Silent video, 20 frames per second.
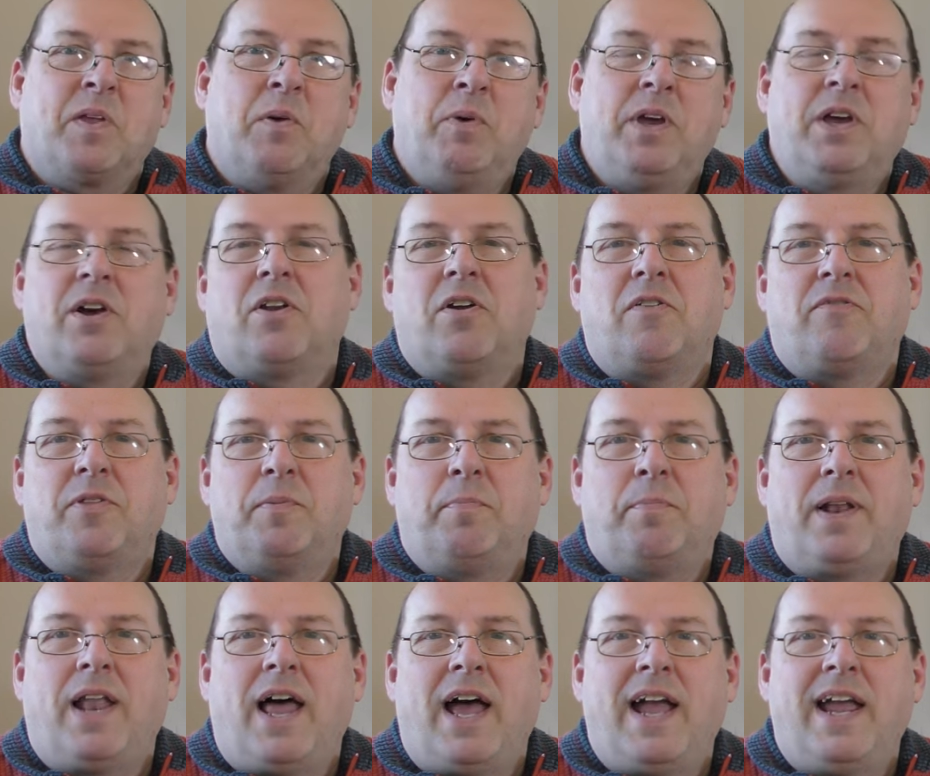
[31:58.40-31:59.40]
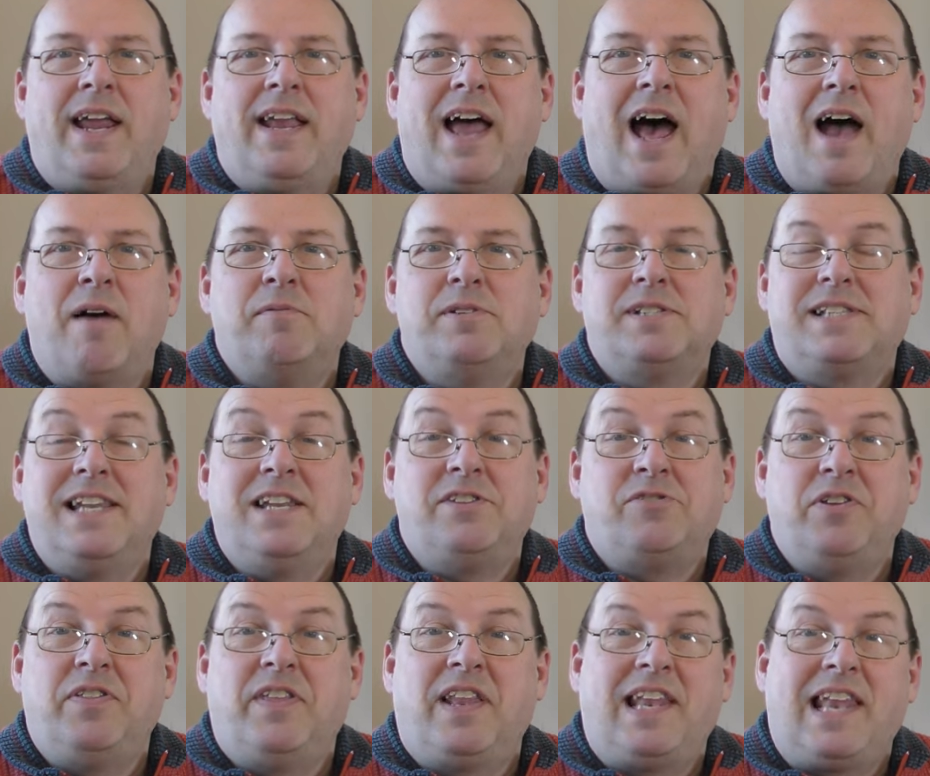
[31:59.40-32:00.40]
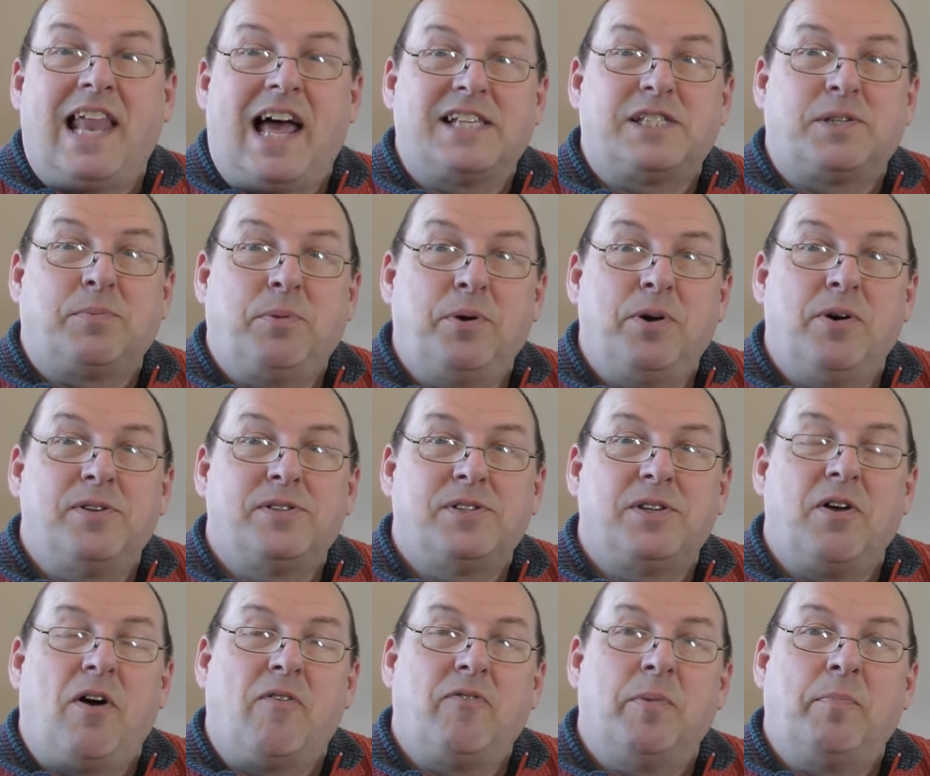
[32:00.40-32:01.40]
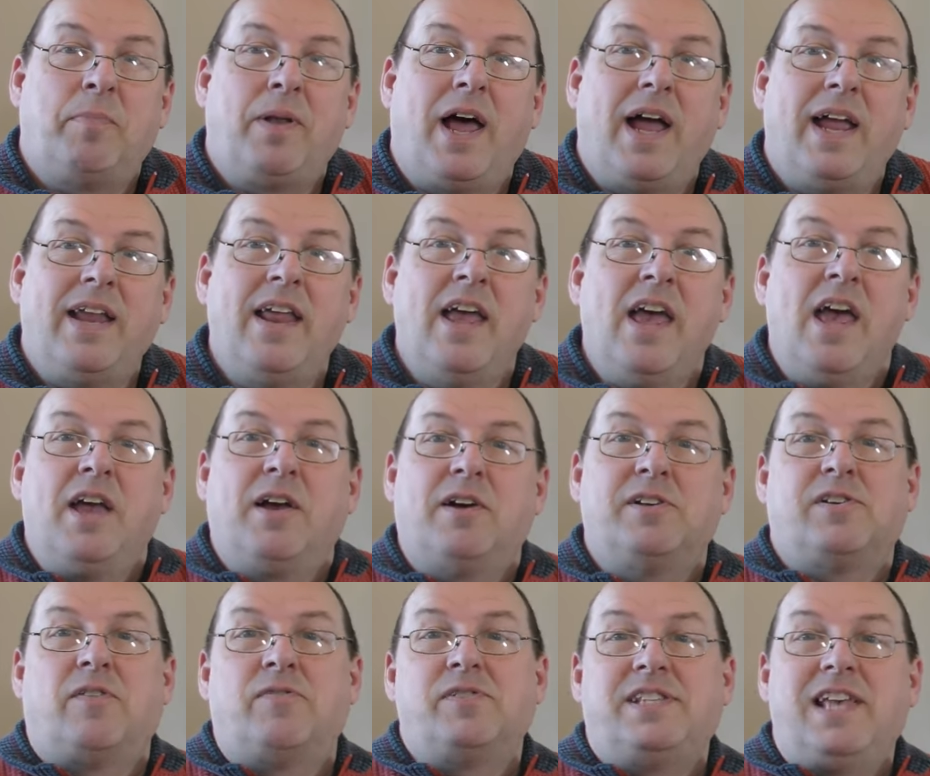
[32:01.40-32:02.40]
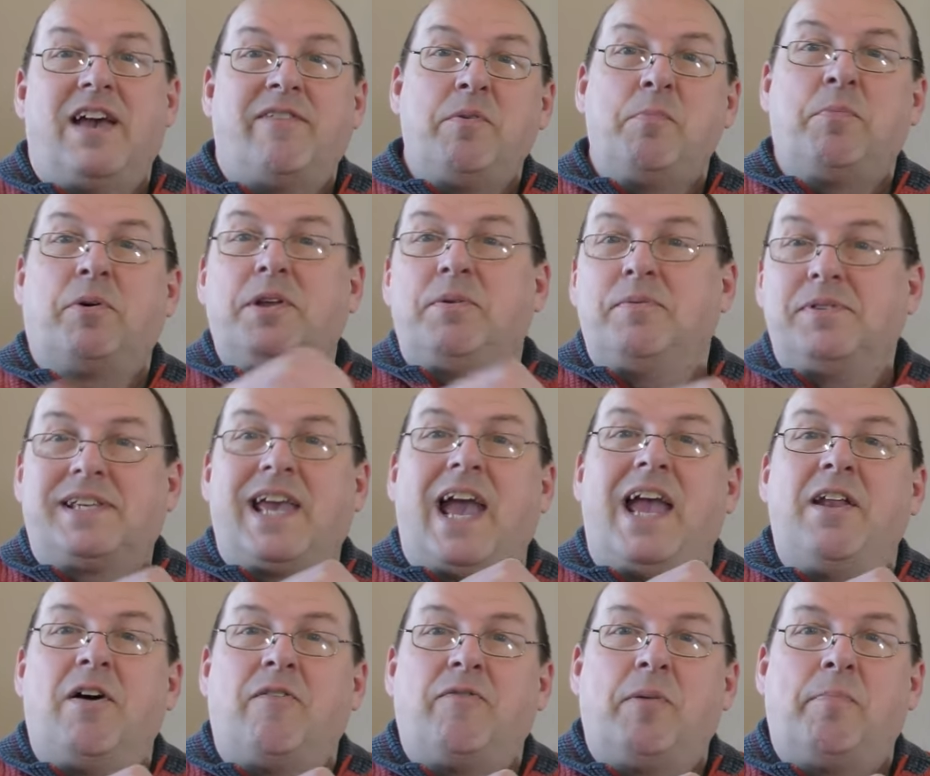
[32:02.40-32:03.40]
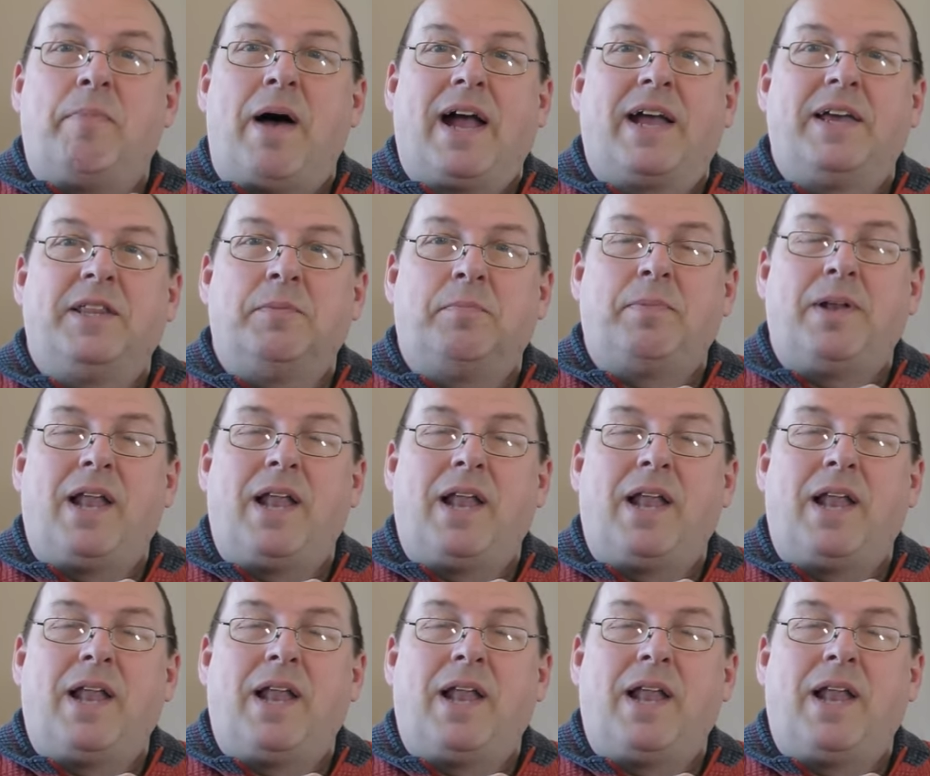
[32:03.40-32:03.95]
we got off the plane. I was literally the last person off the plane because obviously everybody was getting off the back of the